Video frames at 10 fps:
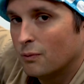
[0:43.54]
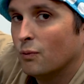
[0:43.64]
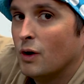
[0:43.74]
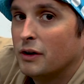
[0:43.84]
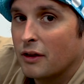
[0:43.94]

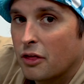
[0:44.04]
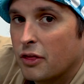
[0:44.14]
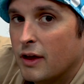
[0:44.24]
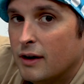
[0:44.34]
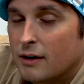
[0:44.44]
I'm welding
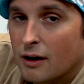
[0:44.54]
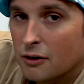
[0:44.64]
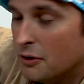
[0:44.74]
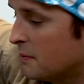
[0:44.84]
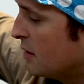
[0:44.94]
thin
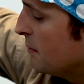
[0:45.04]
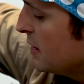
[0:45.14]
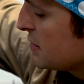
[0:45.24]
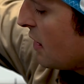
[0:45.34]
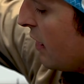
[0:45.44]

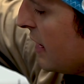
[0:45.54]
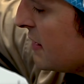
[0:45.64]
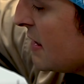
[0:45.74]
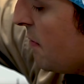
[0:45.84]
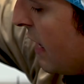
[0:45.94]
aluminum is our
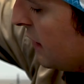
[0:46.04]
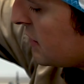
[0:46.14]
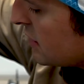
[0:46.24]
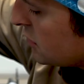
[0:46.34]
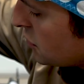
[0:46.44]
AC
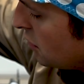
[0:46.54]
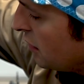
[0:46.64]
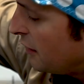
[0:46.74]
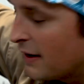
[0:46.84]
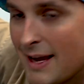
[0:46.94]
balance
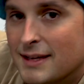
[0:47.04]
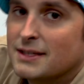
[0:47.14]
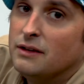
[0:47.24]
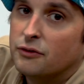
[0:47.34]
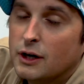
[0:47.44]
control and our
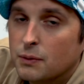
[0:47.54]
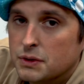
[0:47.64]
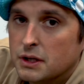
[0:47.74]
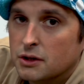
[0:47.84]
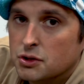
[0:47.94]
AC
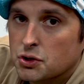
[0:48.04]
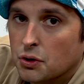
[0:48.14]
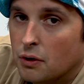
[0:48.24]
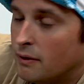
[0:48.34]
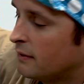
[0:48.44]
frequency
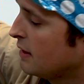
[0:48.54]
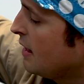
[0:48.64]
control.